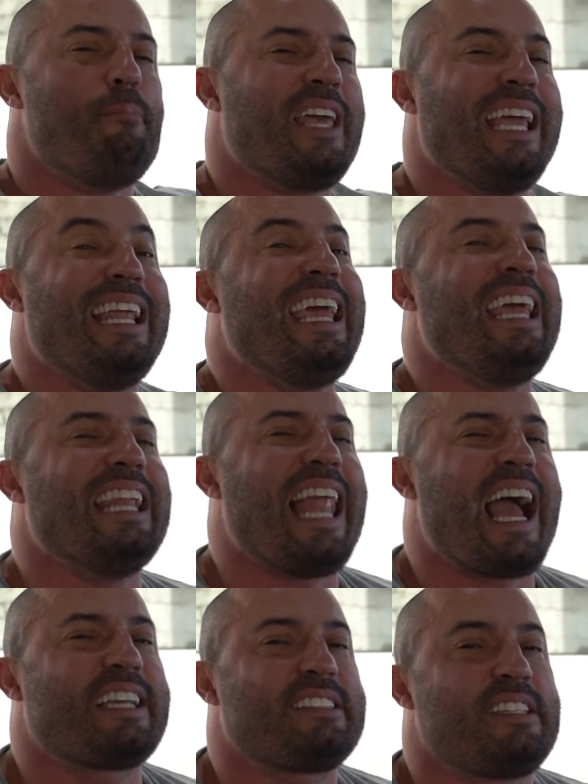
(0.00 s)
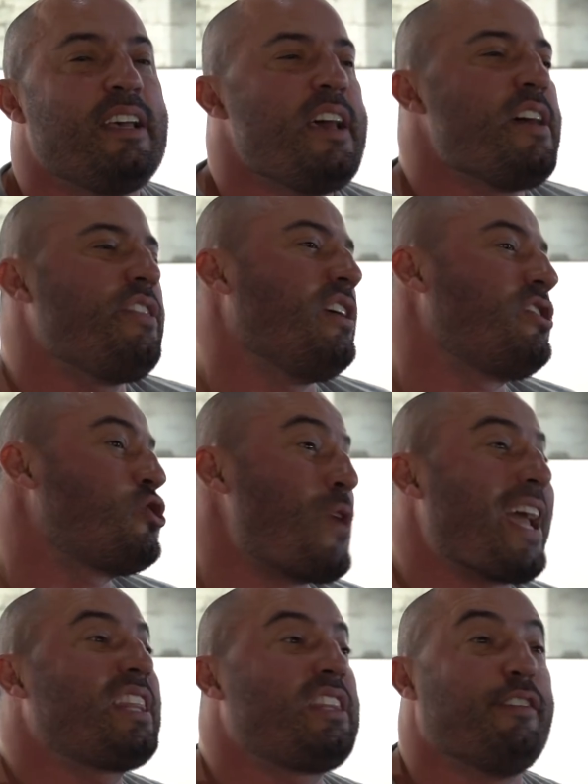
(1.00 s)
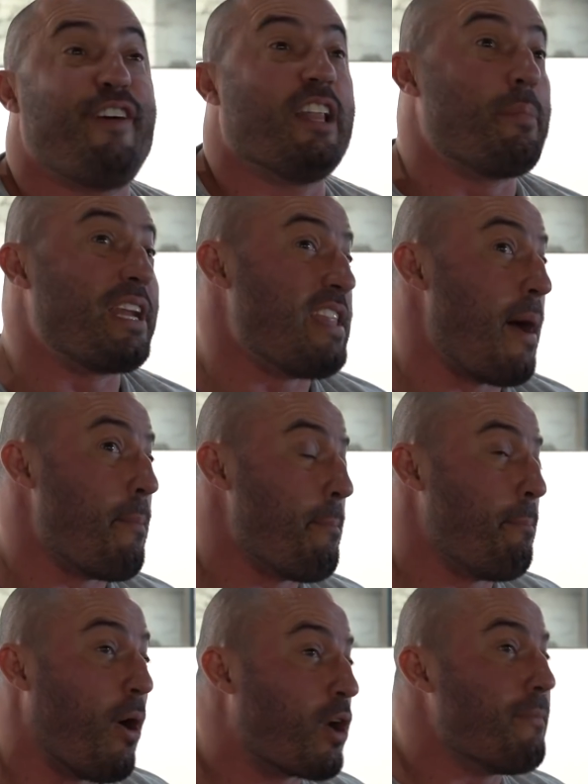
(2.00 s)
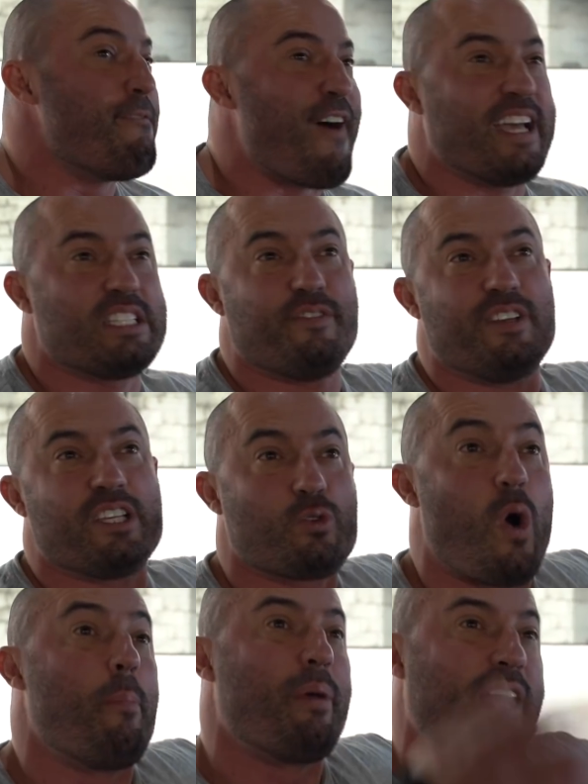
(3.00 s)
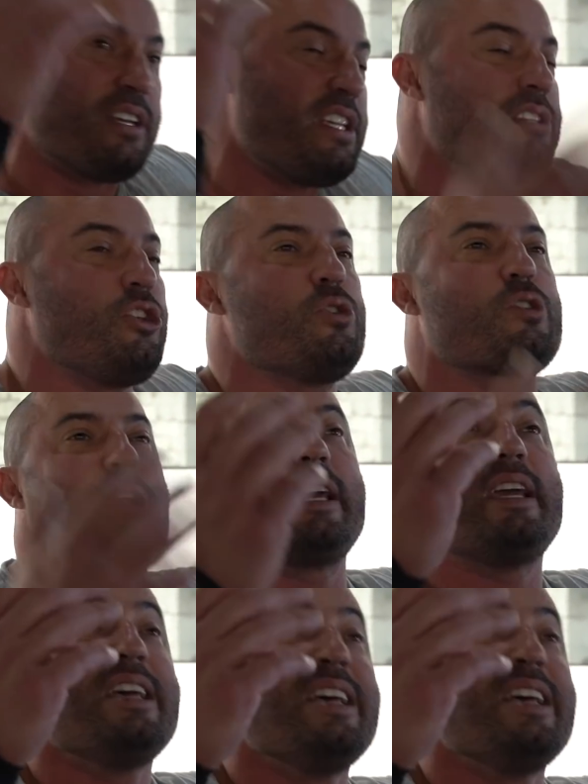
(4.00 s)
He lacks the strength development in that bottom phase of his squat because he's usually